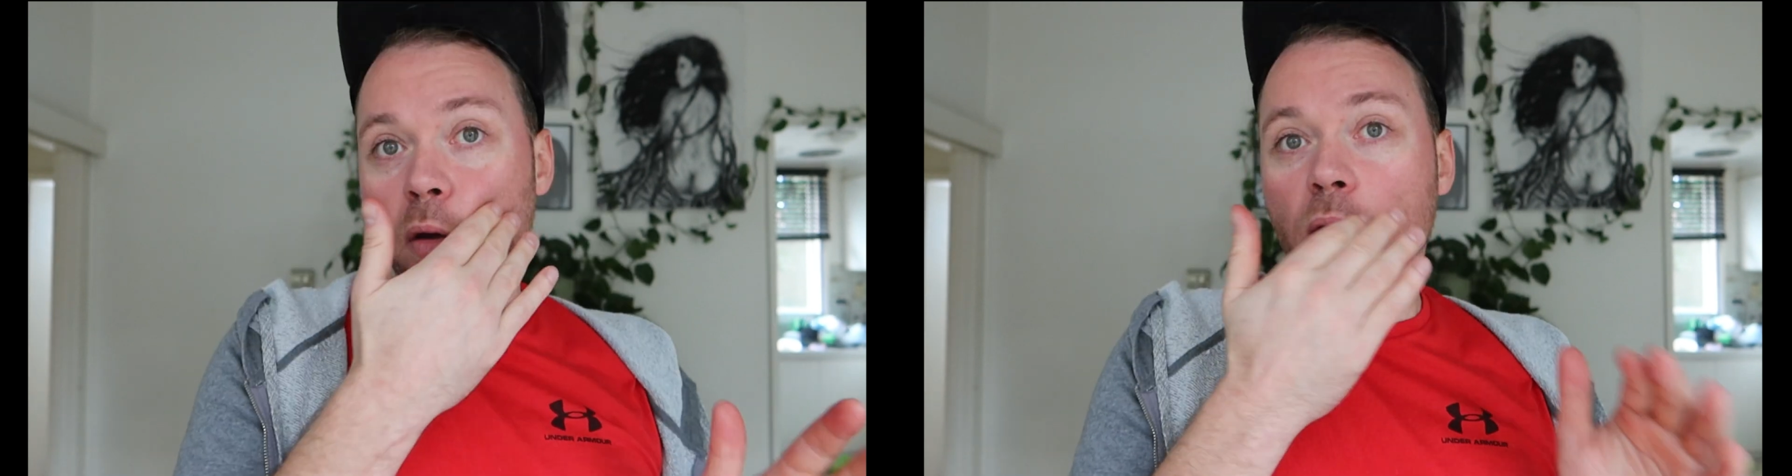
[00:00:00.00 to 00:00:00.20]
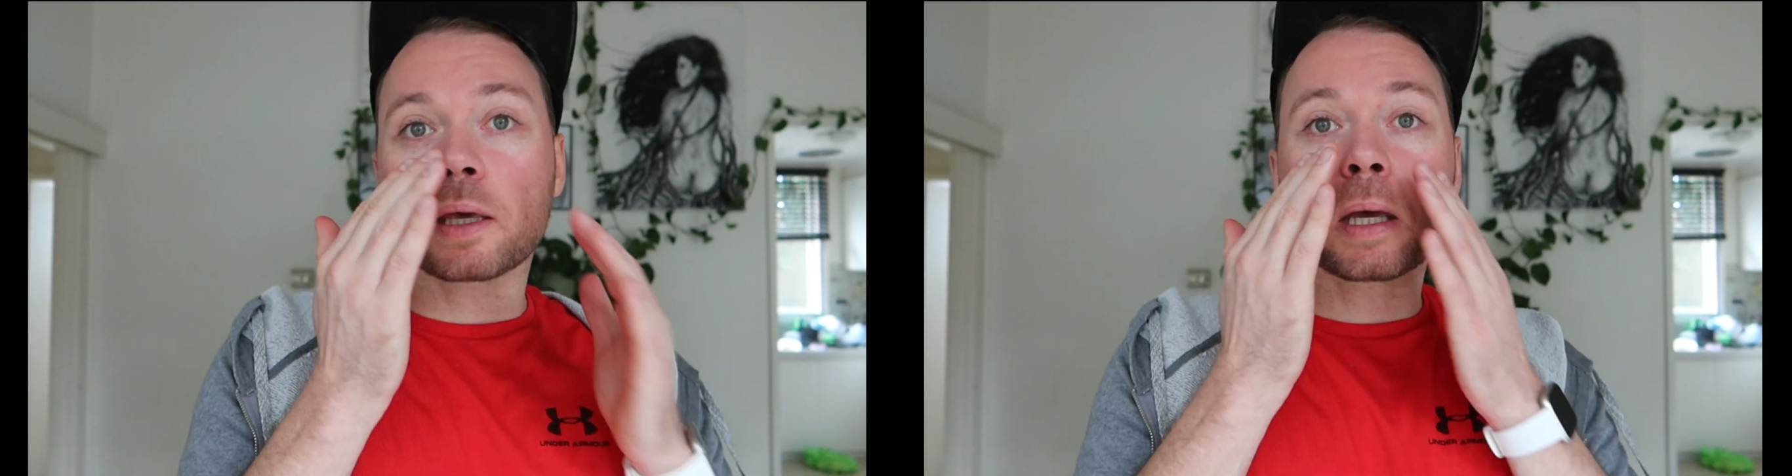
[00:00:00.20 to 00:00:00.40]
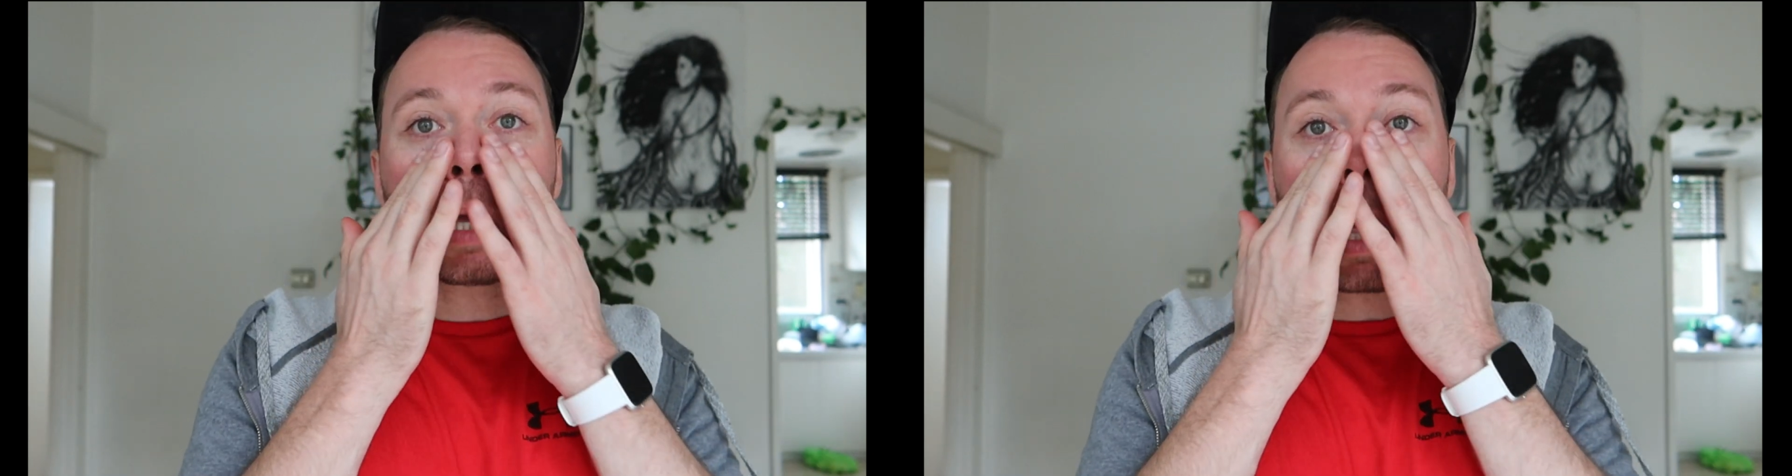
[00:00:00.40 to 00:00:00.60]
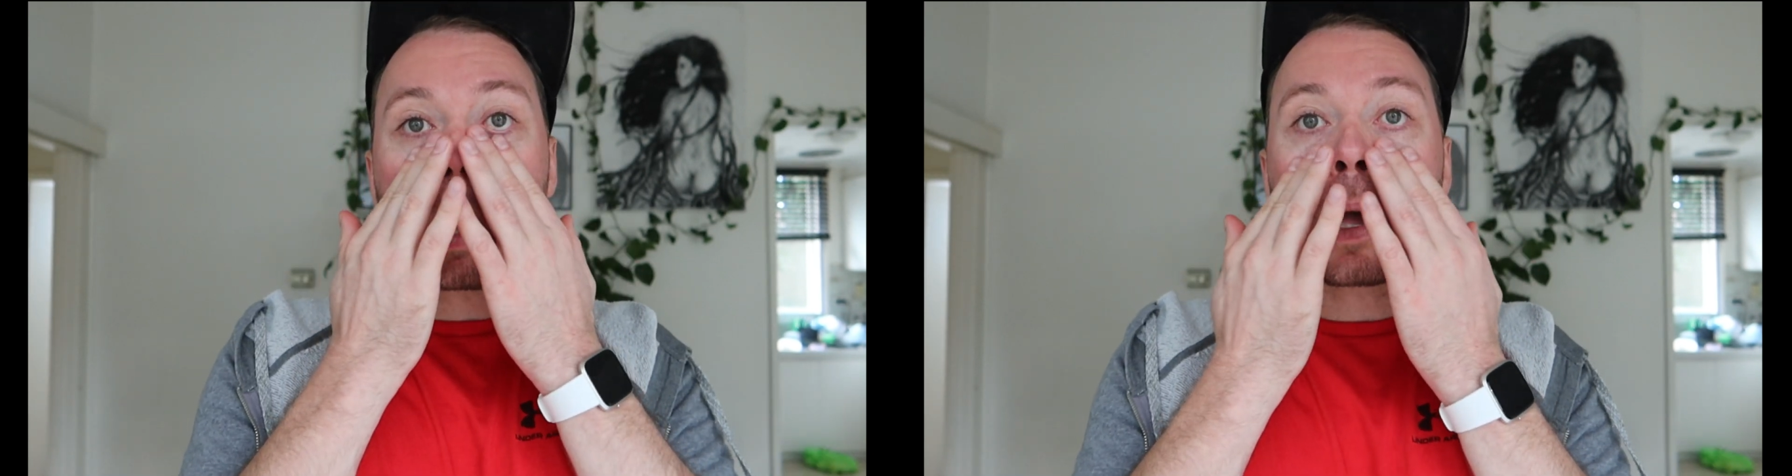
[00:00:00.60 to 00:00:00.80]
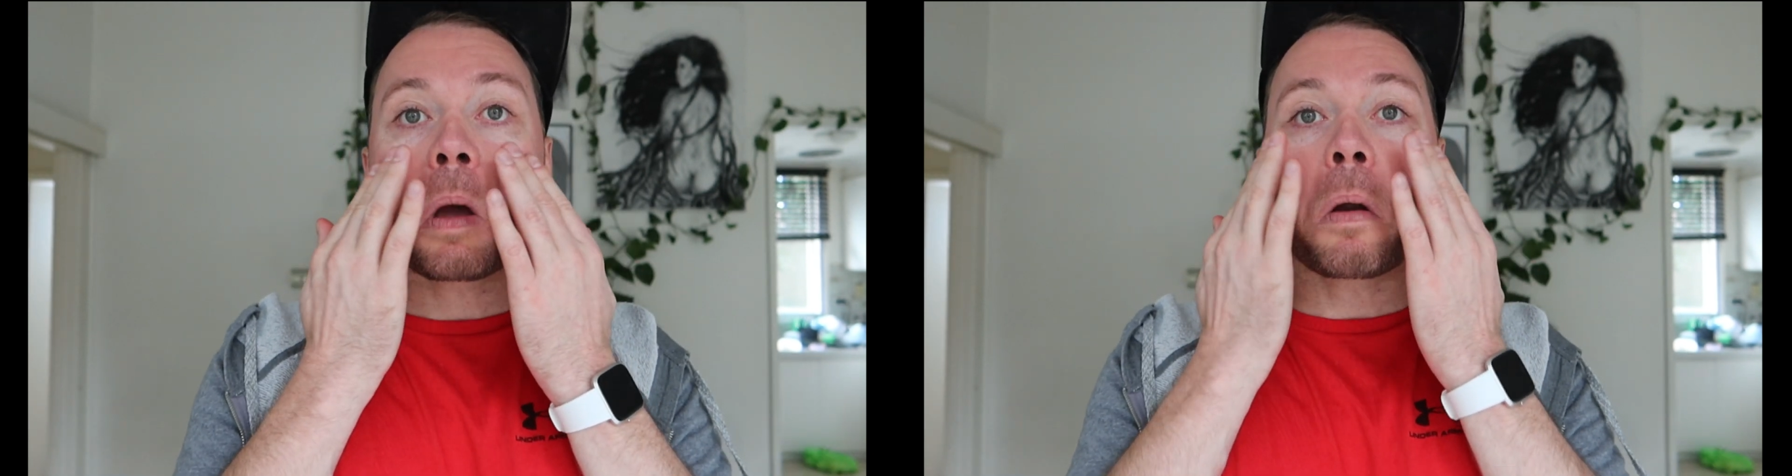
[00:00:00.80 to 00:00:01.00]
Okay,
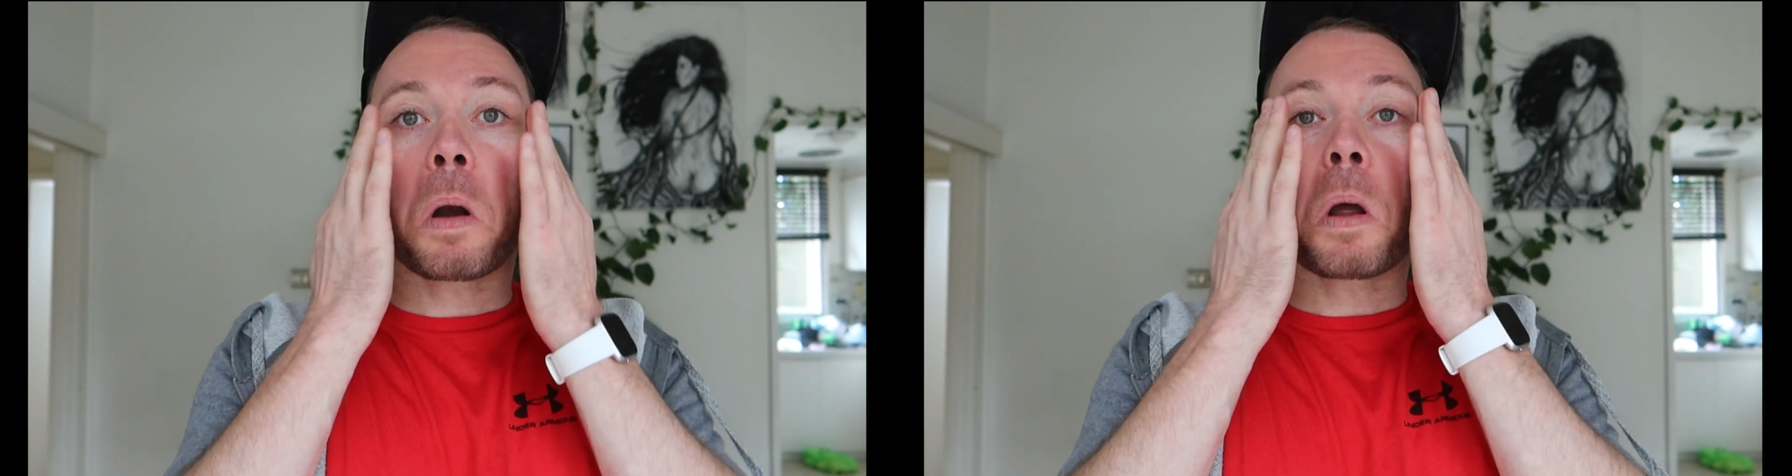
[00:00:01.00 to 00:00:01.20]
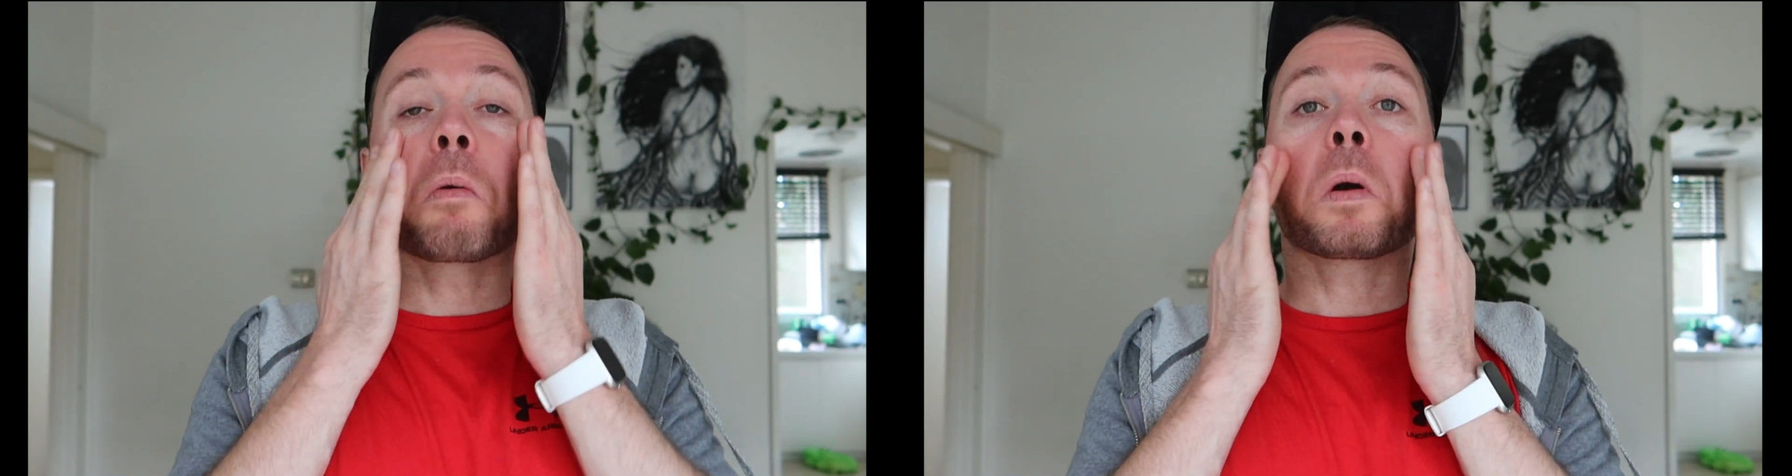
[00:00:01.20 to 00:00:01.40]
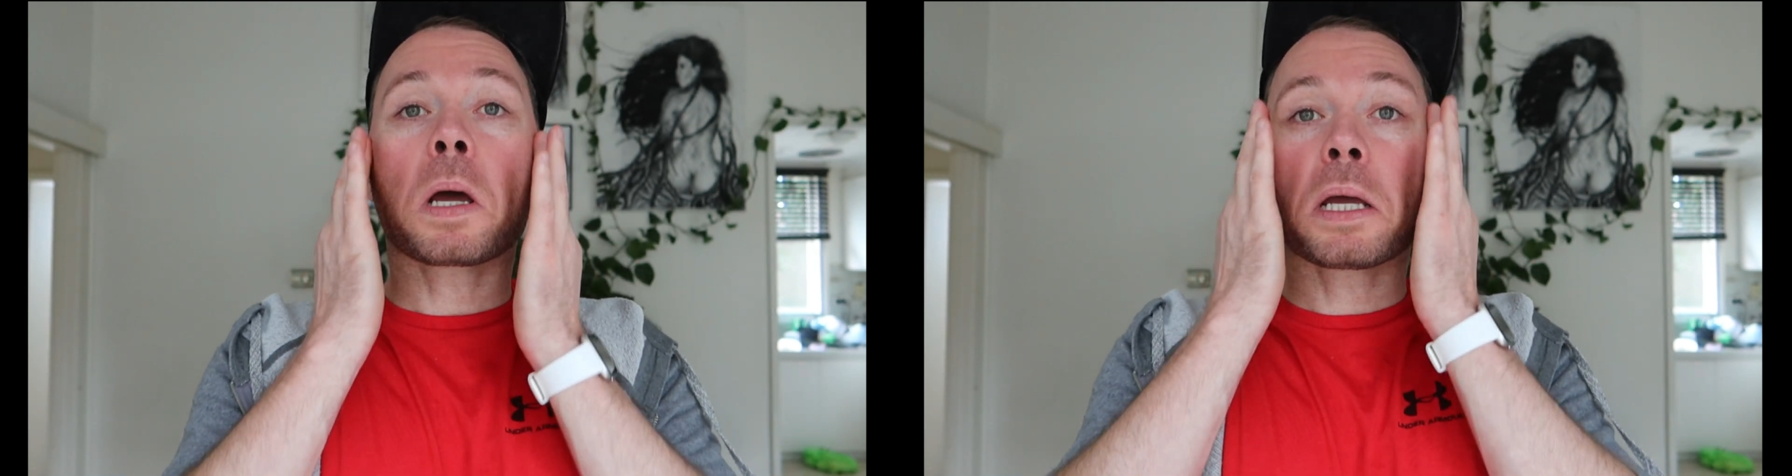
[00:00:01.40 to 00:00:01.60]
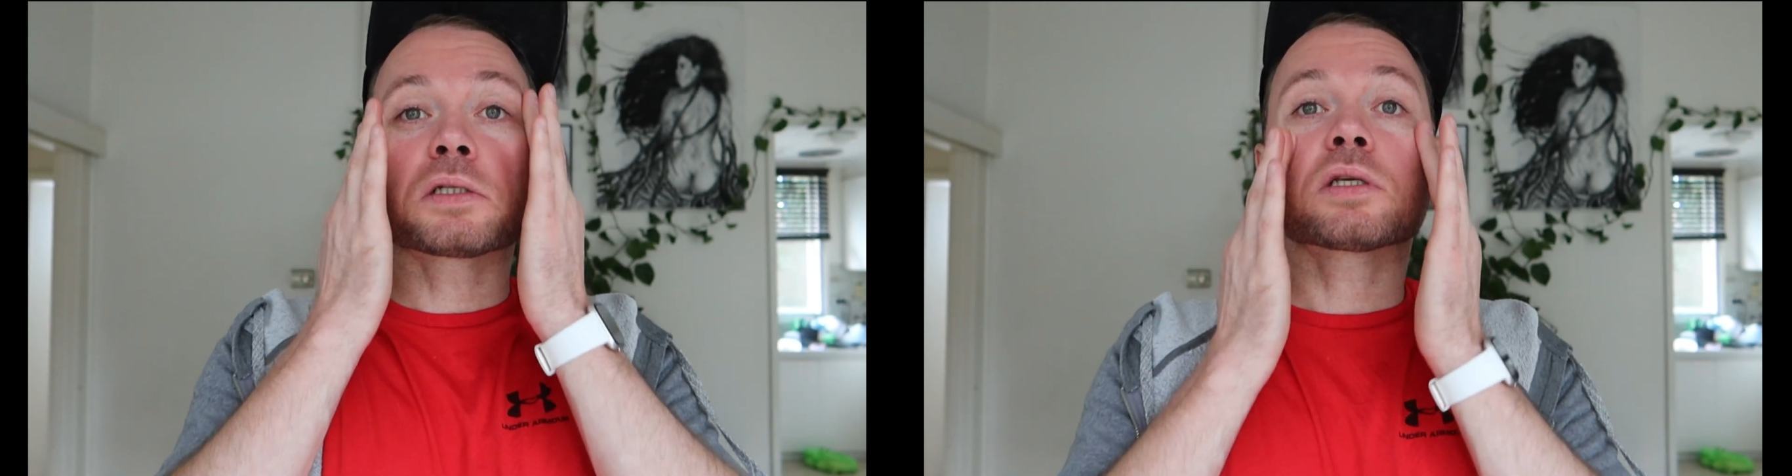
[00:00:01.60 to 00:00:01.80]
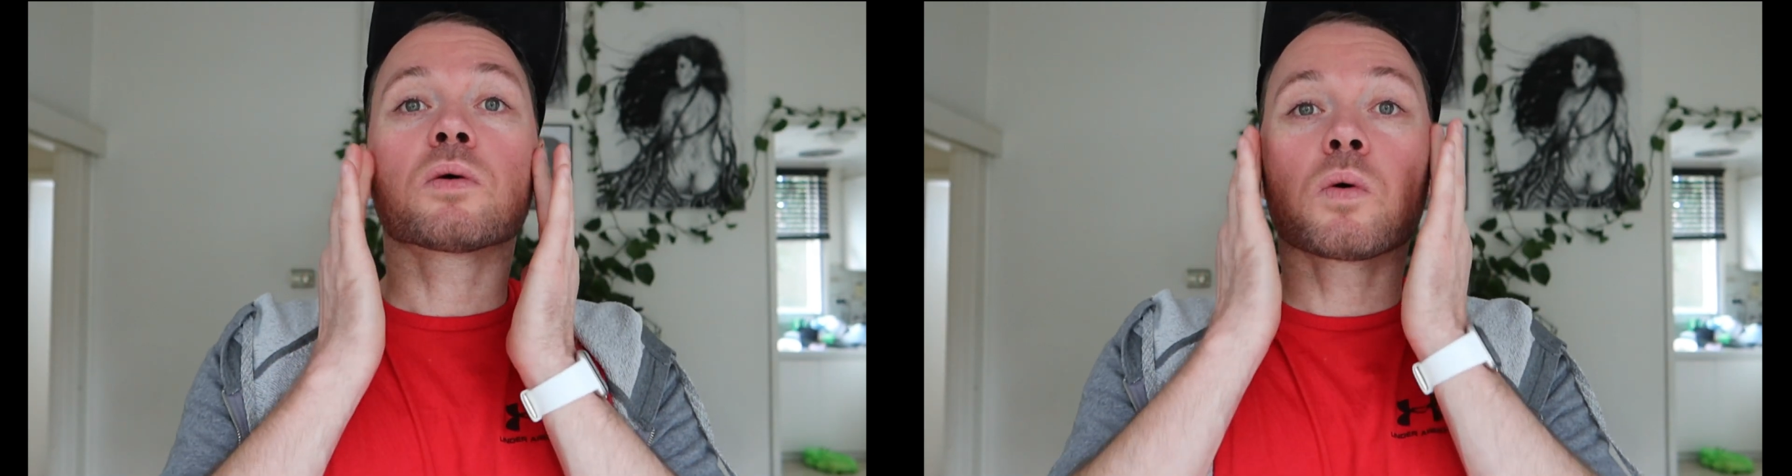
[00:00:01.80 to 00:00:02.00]

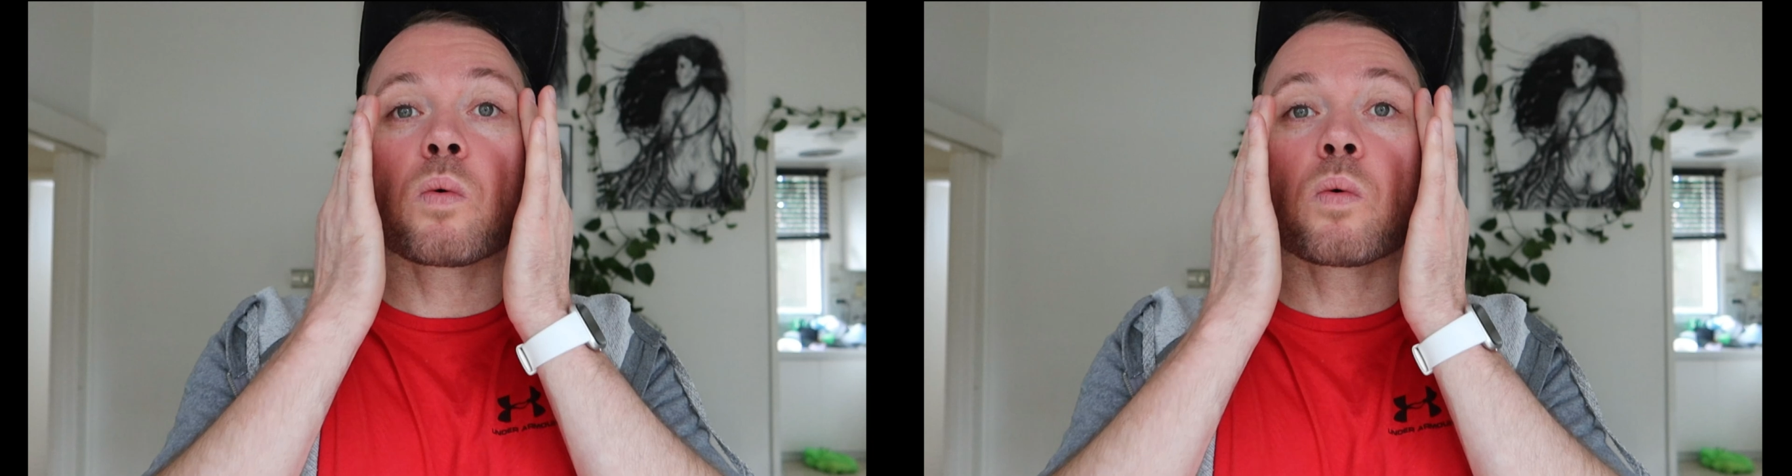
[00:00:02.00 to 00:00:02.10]
right,